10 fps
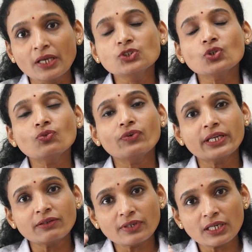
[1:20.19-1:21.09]
So
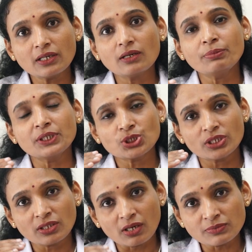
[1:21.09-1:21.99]
whenever a
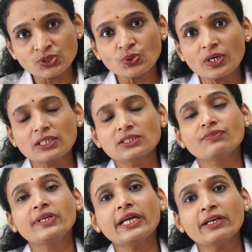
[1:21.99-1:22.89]
patient comes to us,
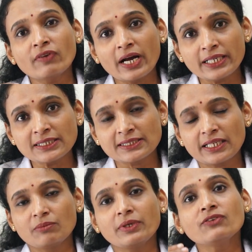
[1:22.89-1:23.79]
we advise
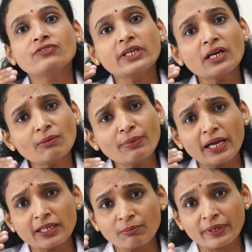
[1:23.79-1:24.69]
them if they are
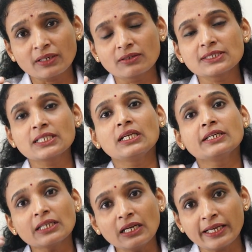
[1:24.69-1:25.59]
planning pregnancy
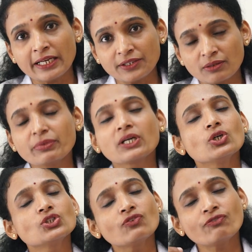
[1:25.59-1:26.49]
little late
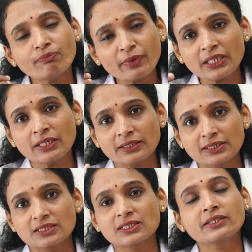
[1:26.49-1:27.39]
because of many reasons.